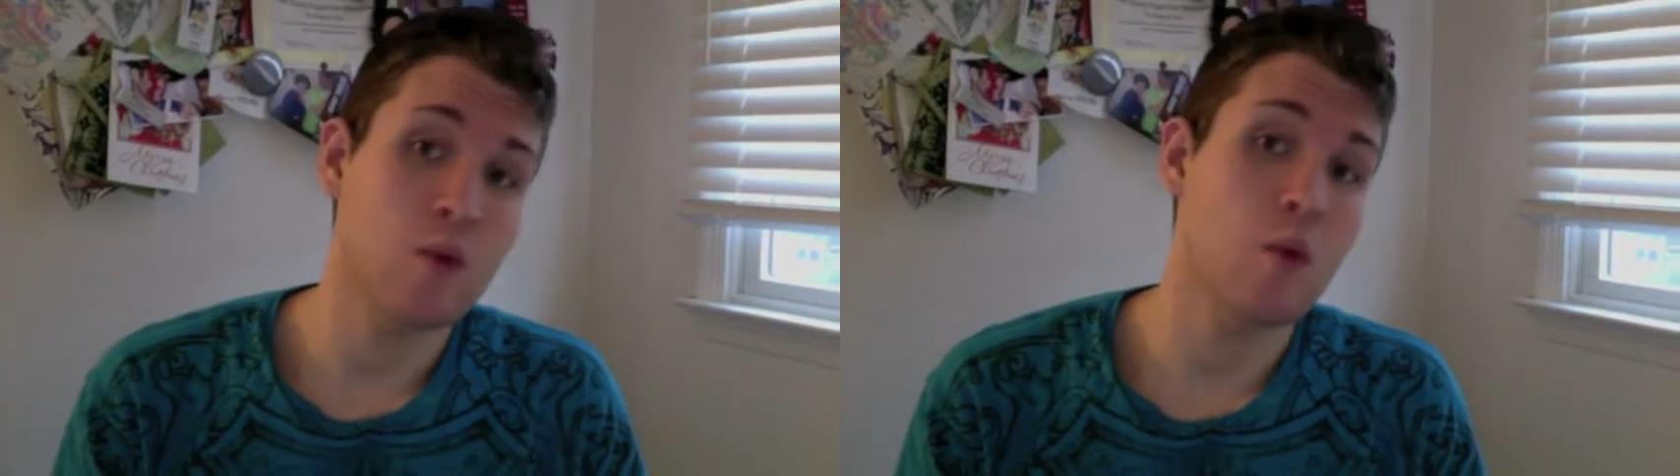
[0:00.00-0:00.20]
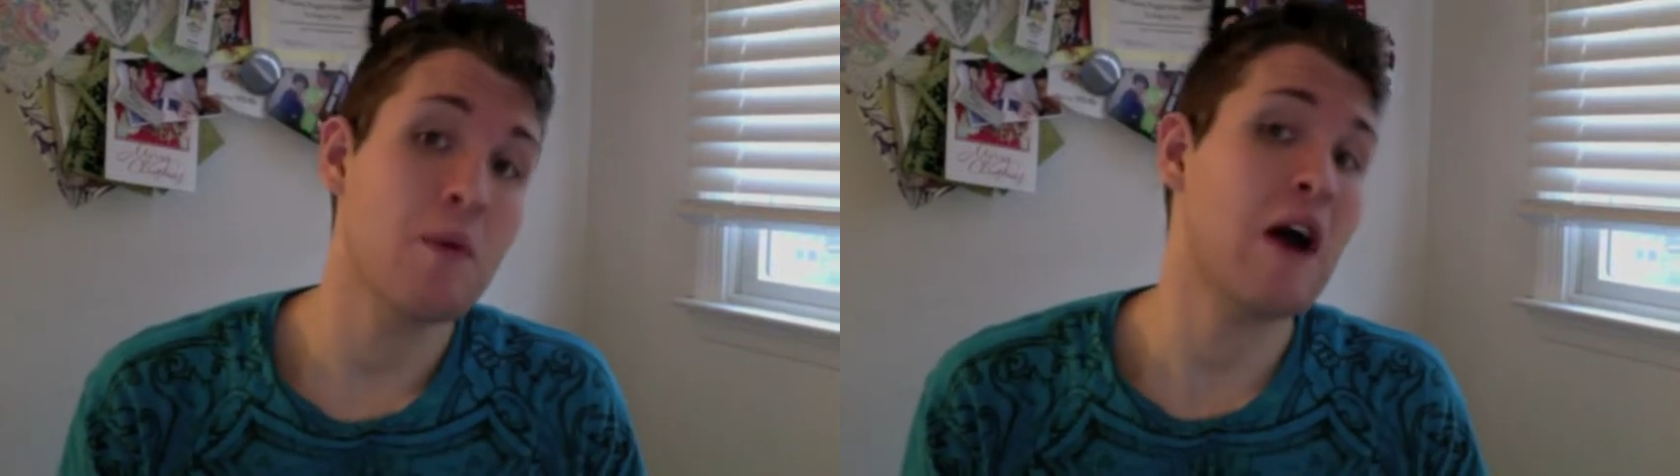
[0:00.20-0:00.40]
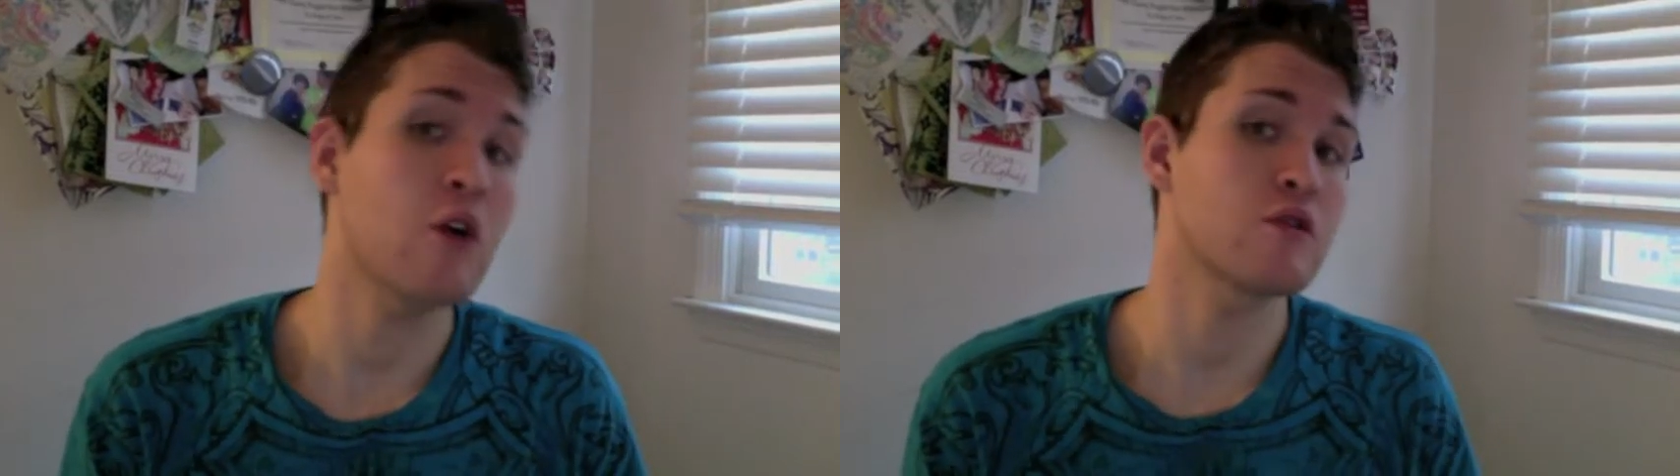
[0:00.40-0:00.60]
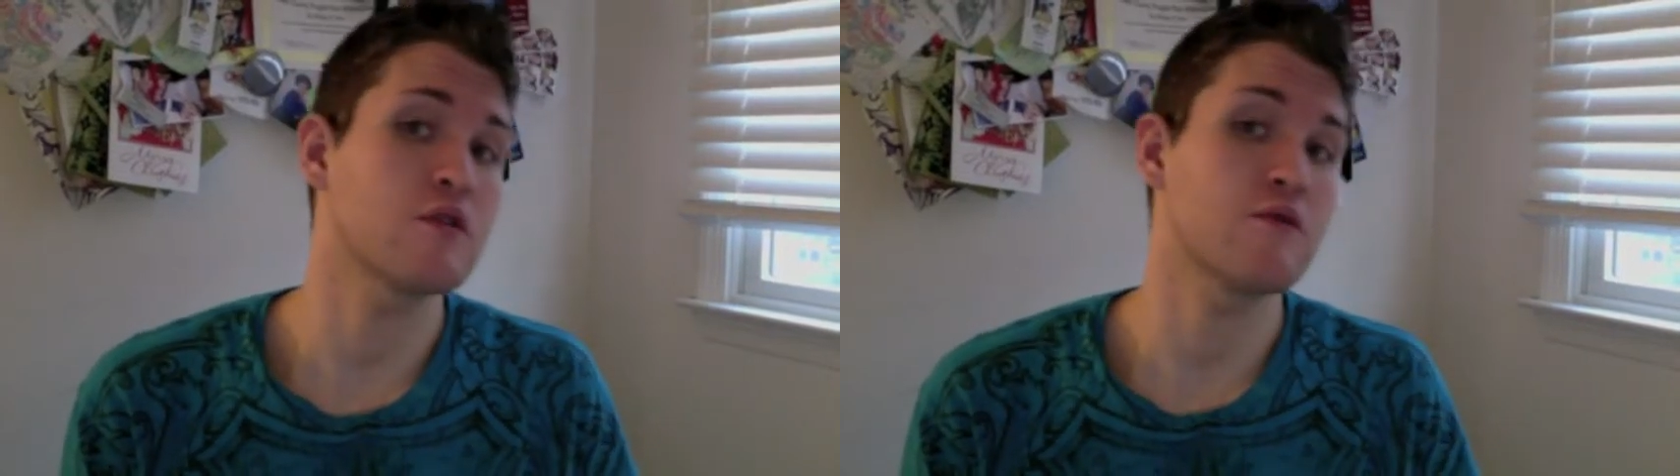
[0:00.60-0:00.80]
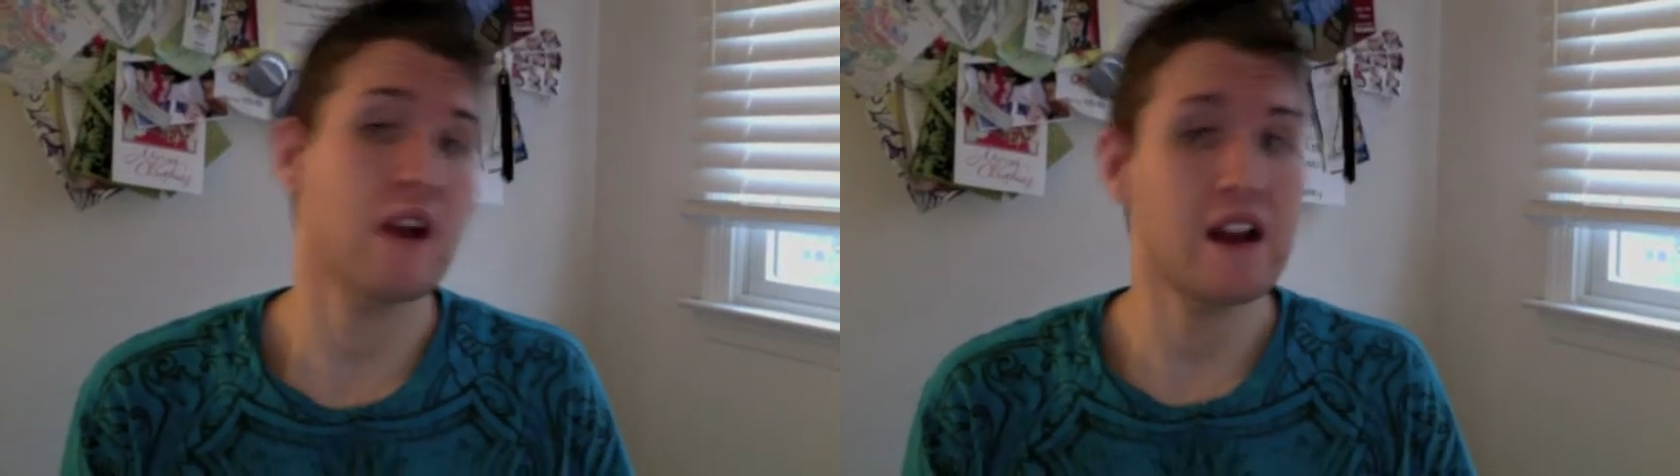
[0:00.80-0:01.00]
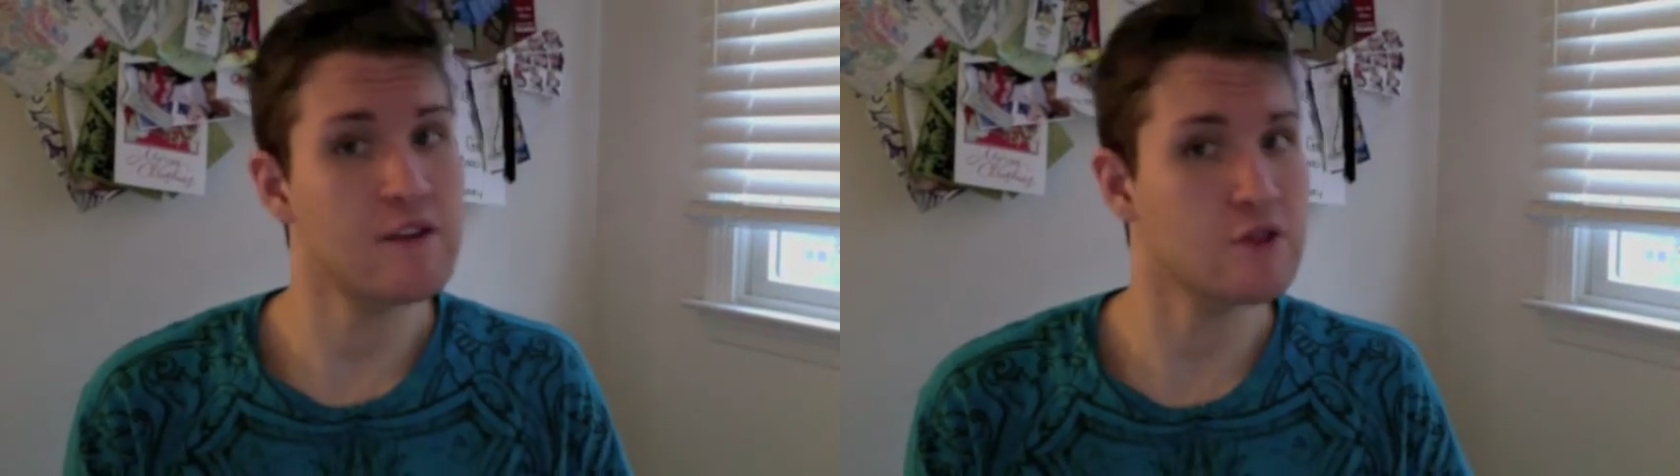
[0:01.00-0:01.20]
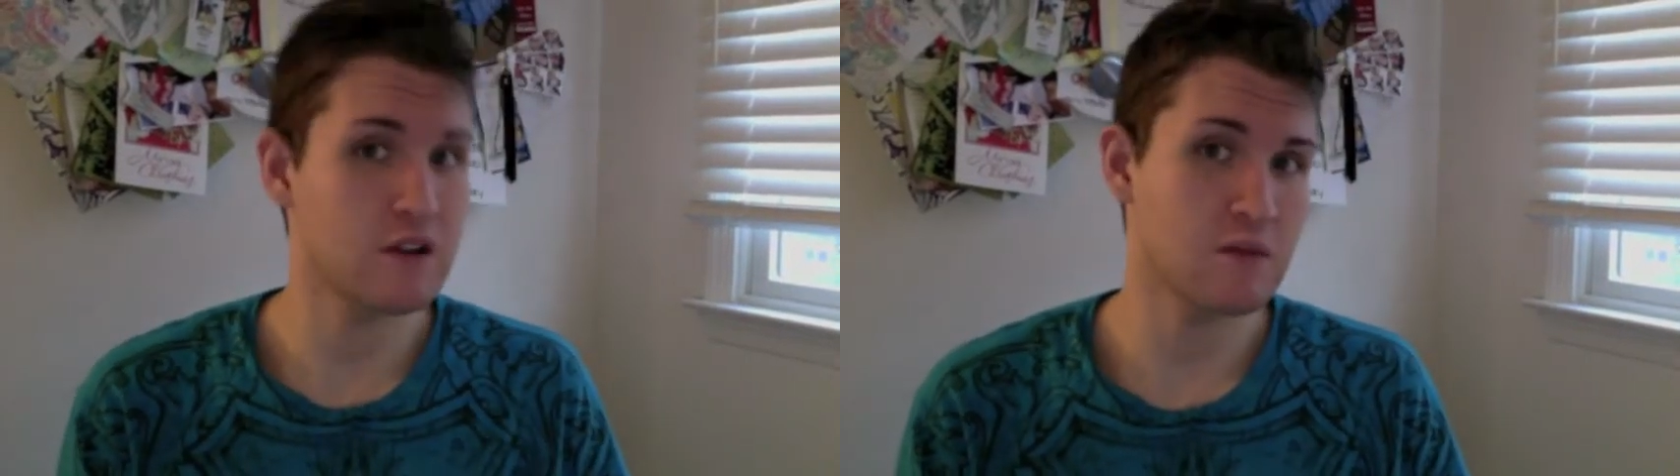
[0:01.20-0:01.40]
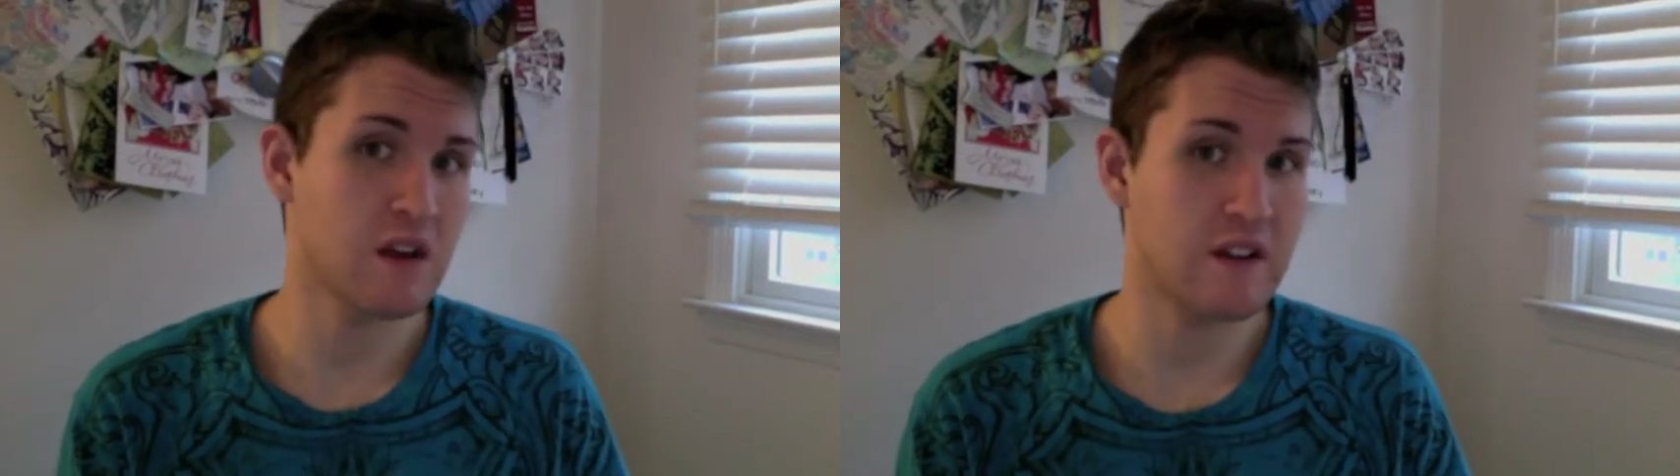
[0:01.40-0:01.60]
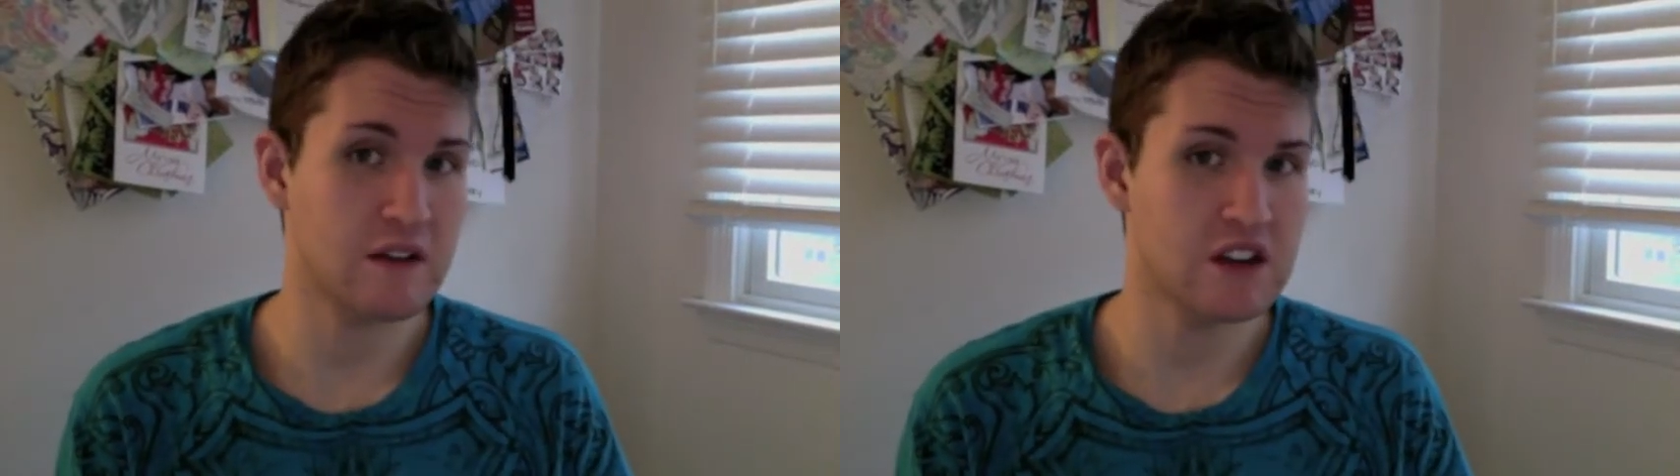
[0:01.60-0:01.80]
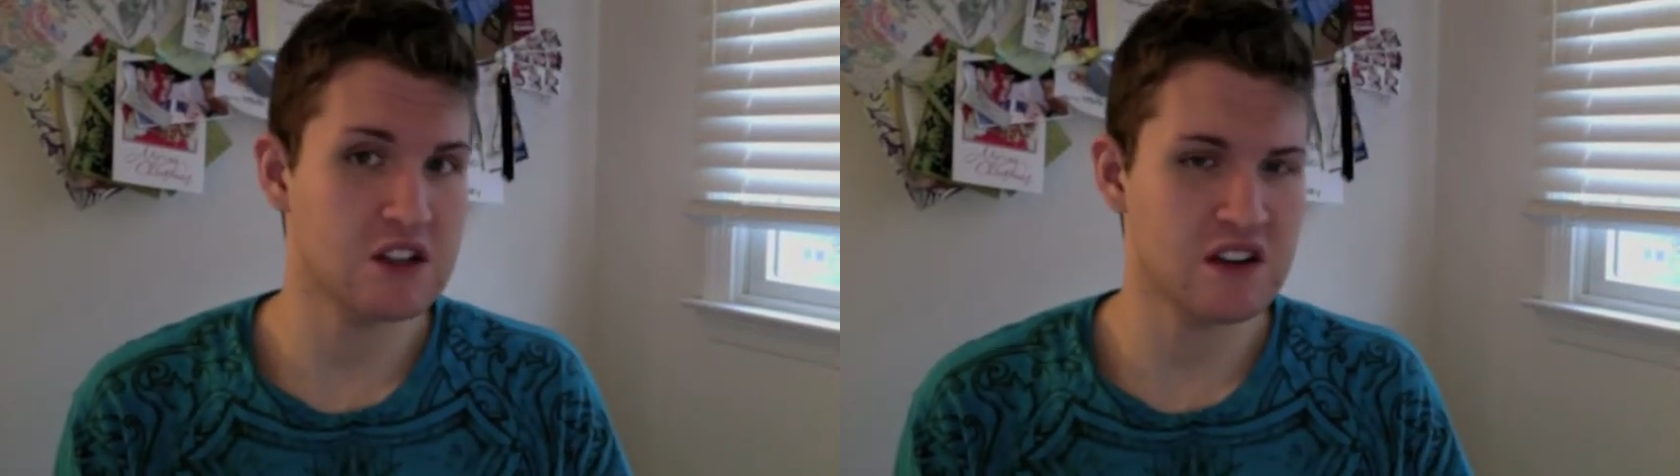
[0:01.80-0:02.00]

powder right after I do my foundation.